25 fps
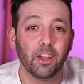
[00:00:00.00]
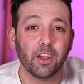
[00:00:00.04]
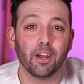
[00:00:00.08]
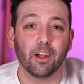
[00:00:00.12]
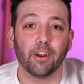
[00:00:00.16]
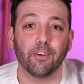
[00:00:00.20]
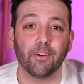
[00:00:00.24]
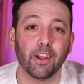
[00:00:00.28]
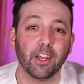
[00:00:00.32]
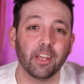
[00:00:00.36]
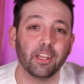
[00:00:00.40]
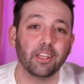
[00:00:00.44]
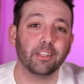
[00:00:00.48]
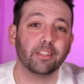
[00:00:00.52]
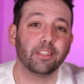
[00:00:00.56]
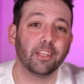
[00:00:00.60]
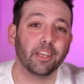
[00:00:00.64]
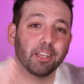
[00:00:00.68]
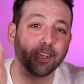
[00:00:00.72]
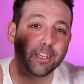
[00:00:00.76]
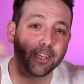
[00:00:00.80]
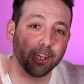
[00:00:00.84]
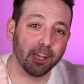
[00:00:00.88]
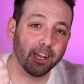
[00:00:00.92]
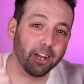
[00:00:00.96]
All right,
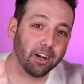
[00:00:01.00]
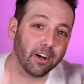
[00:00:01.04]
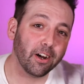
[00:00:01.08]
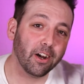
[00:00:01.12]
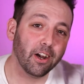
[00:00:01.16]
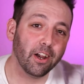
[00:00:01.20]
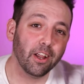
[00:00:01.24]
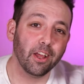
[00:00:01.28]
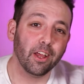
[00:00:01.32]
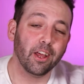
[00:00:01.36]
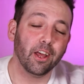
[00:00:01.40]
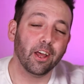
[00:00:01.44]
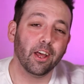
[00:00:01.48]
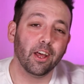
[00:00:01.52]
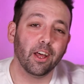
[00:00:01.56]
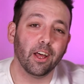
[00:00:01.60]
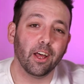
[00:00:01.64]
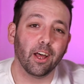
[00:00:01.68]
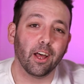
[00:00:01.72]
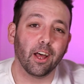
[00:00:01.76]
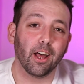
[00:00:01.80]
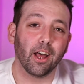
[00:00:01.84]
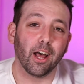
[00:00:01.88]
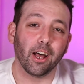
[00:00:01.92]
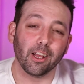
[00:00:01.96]
take care.
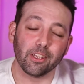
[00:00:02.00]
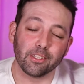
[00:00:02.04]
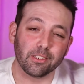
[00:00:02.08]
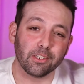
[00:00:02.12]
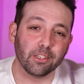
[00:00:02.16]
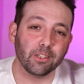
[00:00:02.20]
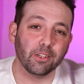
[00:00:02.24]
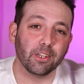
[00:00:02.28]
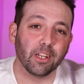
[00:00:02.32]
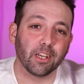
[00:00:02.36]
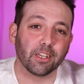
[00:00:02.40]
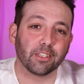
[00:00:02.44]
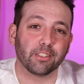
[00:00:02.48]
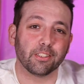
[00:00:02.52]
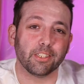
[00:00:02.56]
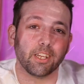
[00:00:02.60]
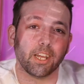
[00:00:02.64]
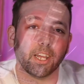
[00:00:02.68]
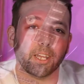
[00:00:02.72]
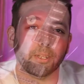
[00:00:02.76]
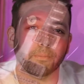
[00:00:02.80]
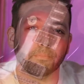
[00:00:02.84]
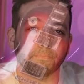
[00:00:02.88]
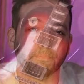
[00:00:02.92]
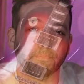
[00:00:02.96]
I'll see you next time.